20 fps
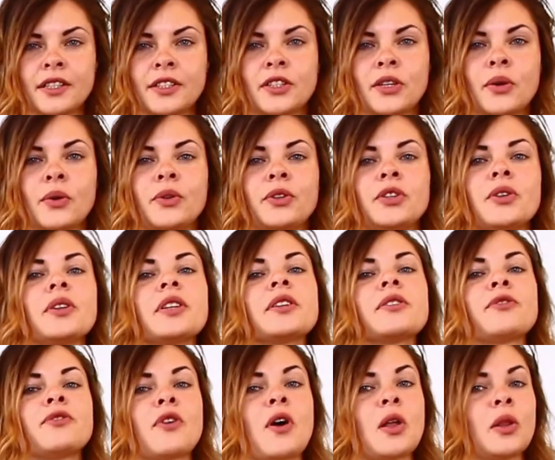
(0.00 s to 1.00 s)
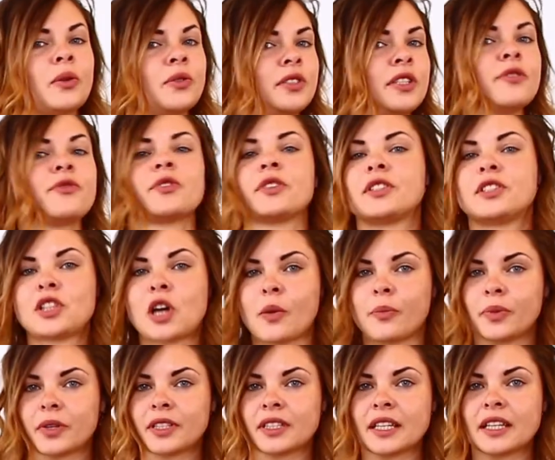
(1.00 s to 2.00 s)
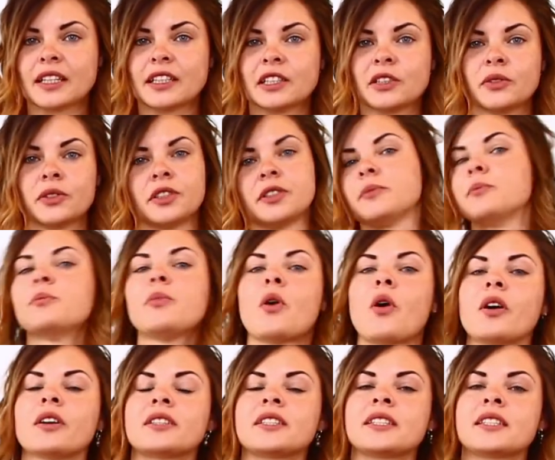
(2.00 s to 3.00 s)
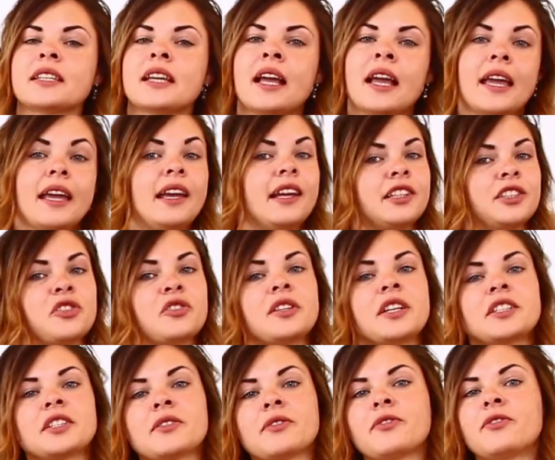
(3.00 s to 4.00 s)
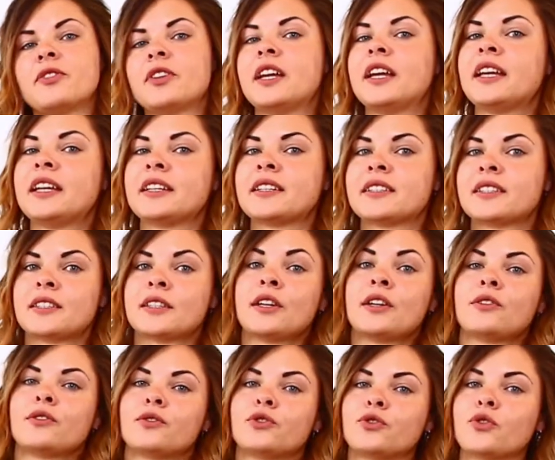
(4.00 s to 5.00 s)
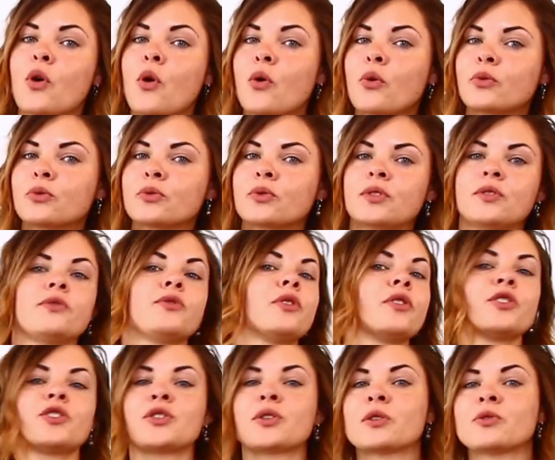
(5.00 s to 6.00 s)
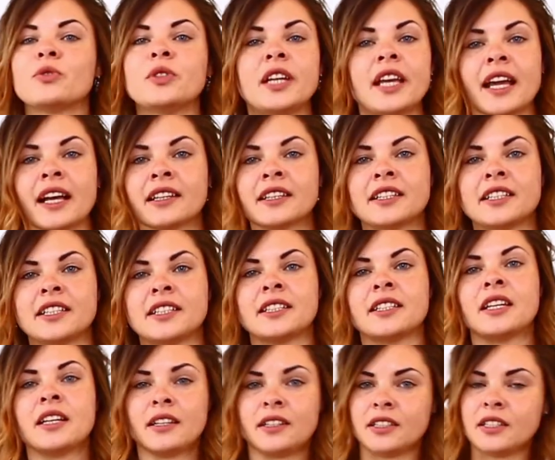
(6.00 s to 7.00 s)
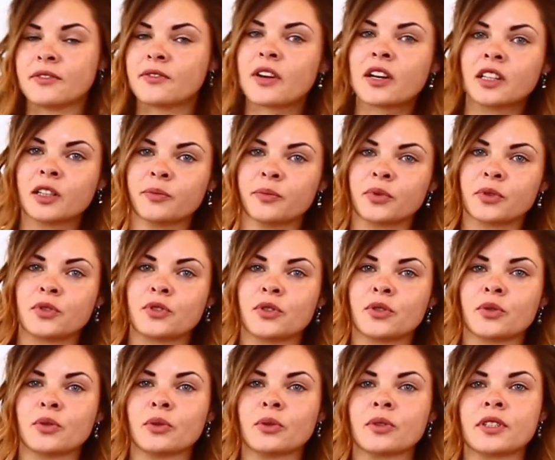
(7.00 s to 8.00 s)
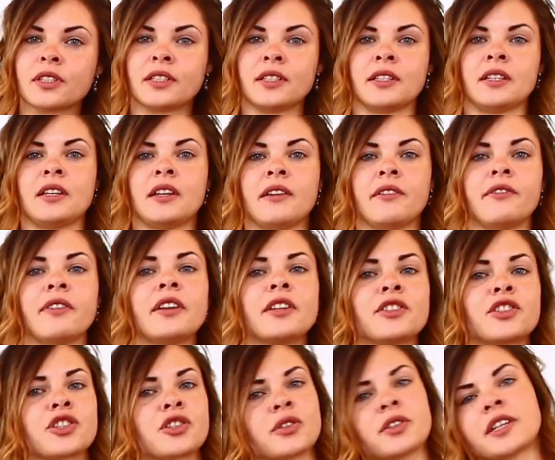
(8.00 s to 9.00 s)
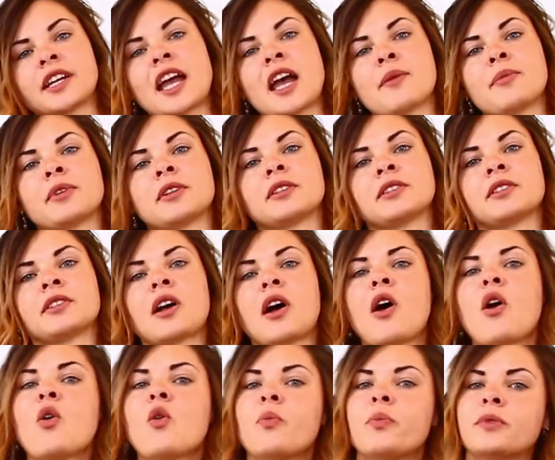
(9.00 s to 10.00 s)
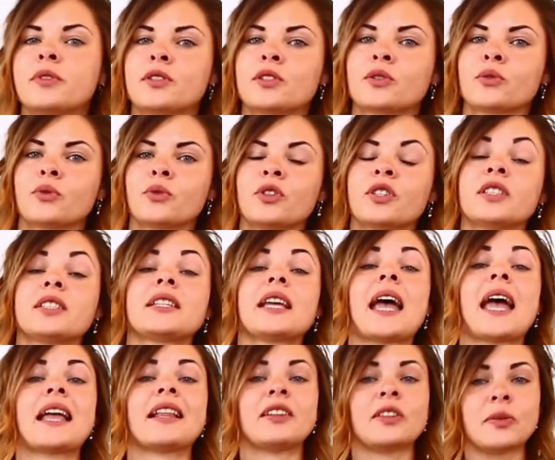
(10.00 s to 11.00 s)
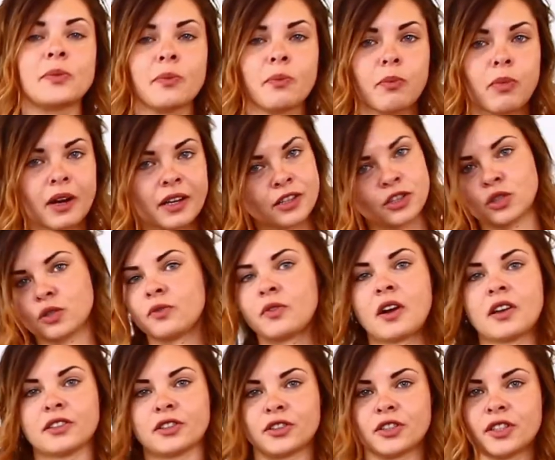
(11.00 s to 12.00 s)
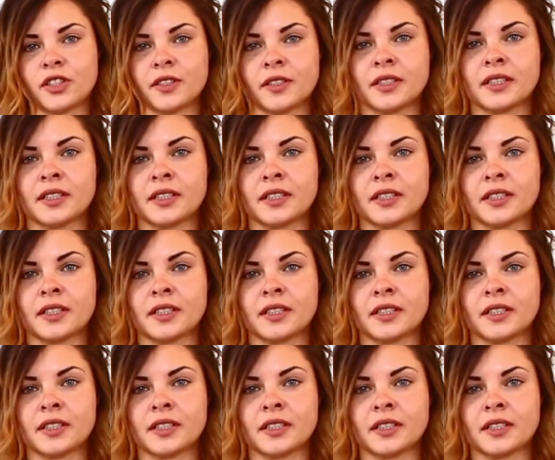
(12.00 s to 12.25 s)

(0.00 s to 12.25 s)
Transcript: So you can follow different topics including bots, Internet of Things, drones, virtual reality, developer tools, venture capital, open source, and a bunch of others.